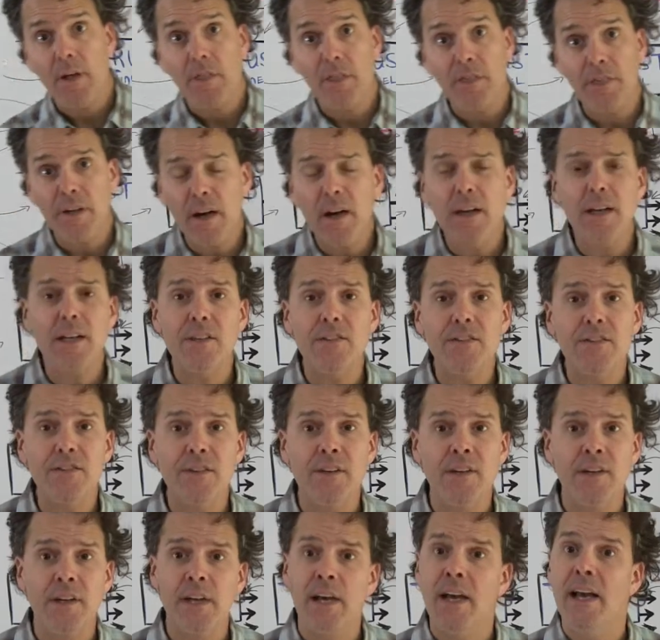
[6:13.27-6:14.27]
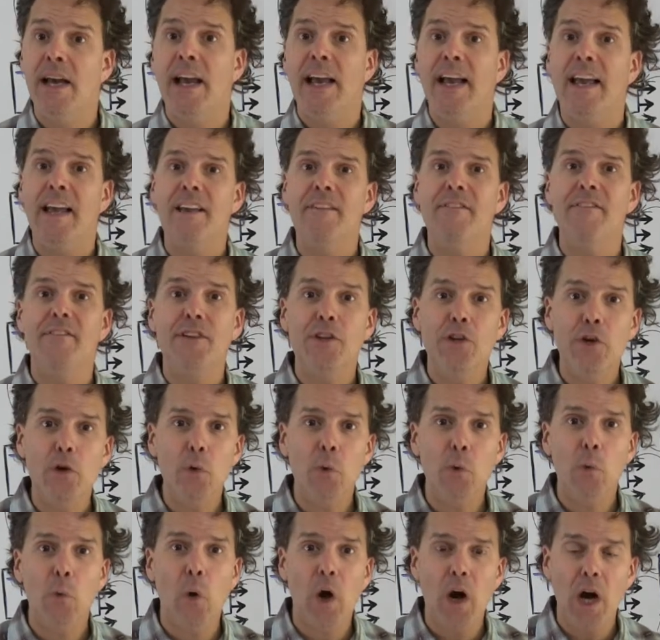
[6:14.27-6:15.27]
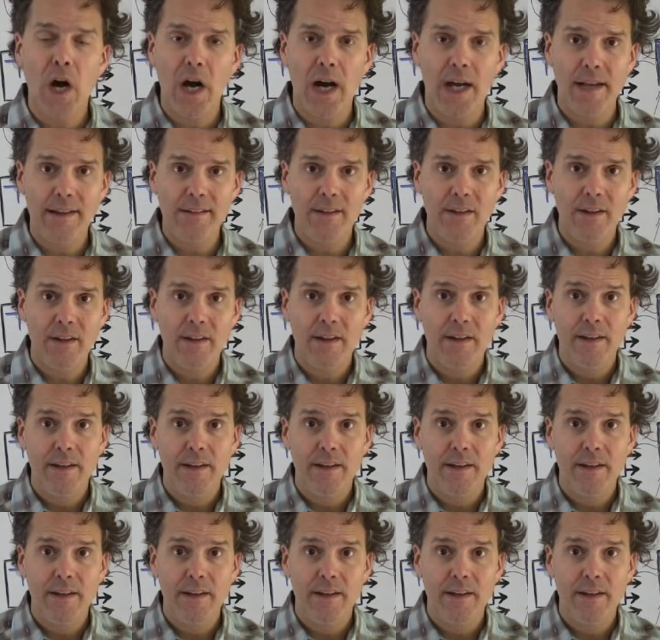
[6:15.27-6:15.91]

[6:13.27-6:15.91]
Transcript: Thus, if you want